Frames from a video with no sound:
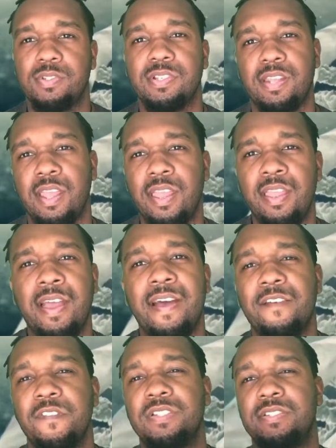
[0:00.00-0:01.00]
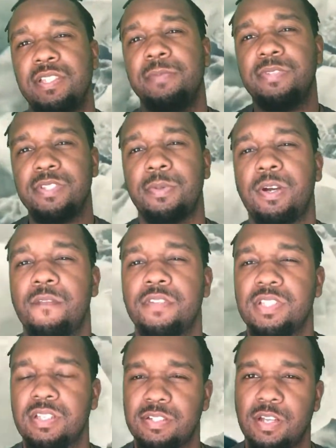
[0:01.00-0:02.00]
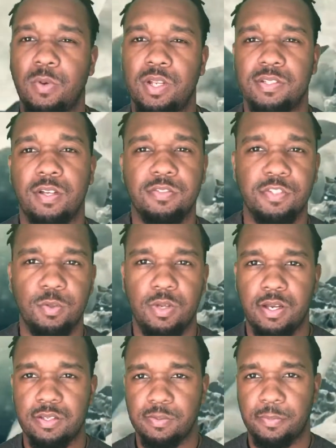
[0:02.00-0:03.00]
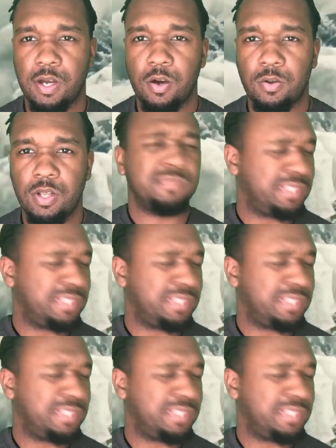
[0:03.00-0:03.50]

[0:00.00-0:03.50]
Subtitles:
Today, I have a deep conversation I want to talk to you guys about.